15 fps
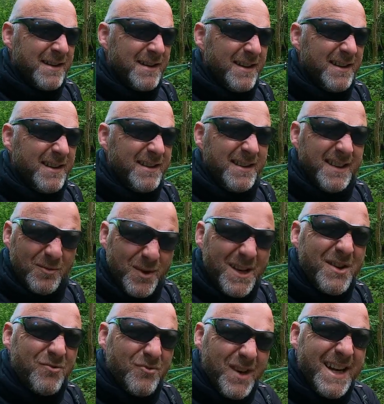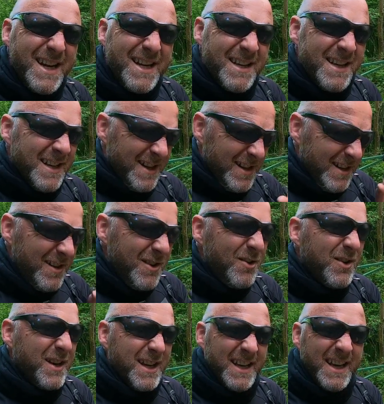And when you really
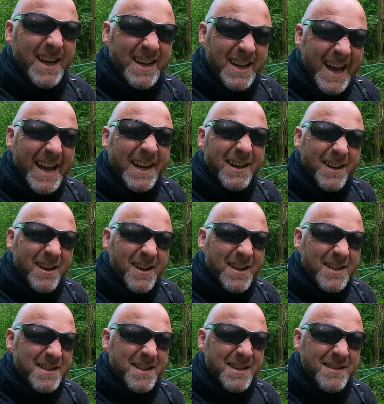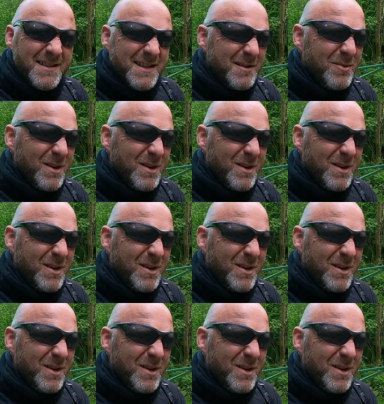look at it and analyze it and say,